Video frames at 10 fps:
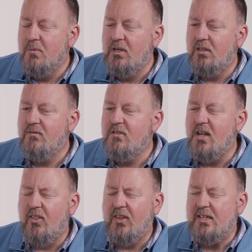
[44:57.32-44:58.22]
the middle of
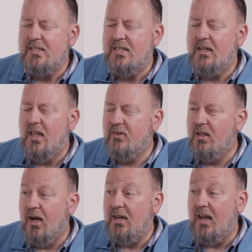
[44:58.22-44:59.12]
nothing. It's 10, 11
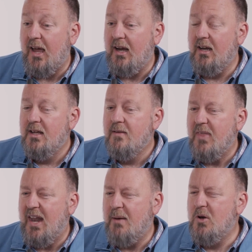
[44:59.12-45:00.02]
o'clock at night,
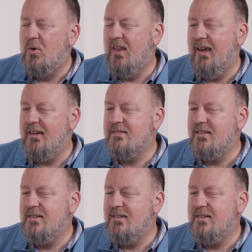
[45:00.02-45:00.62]
and I'm going like